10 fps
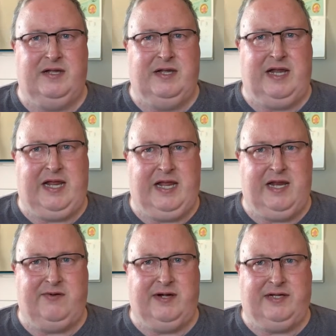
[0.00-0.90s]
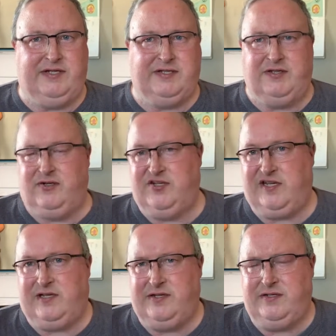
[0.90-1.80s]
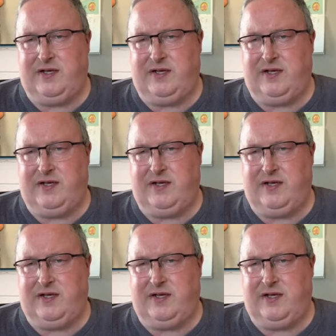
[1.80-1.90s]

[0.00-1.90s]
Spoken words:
here, at least in New Zealand.